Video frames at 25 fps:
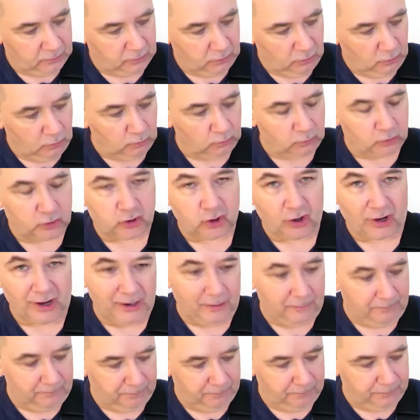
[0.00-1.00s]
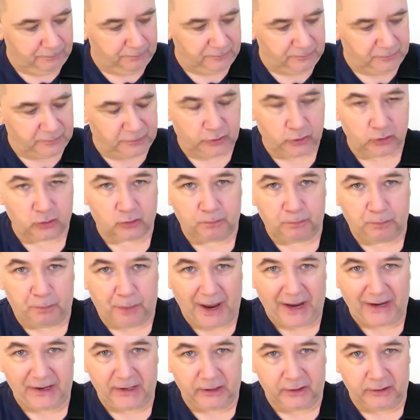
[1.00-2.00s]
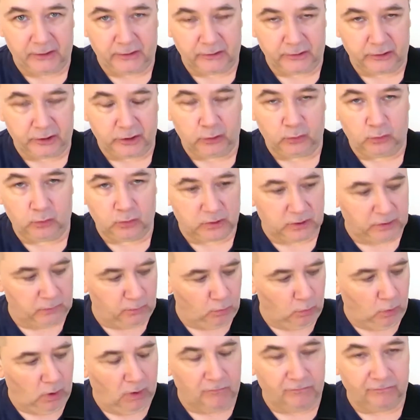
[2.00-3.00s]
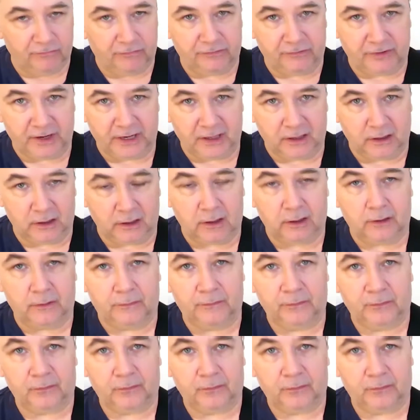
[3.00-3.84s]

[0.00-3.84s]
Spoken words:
Don't try and just bend using one finger